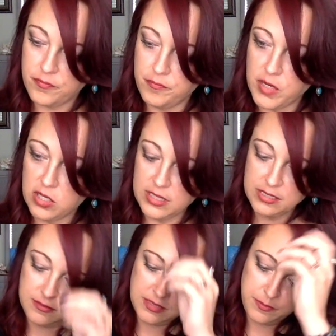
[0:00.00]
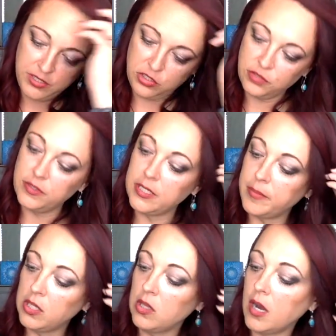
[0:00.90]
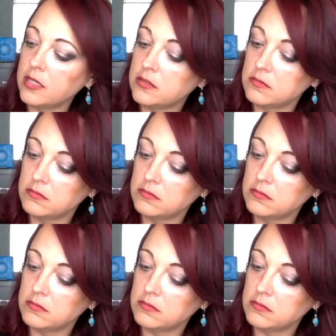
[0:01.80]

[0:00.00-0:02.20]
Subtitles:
Merlin's been showing up a lot.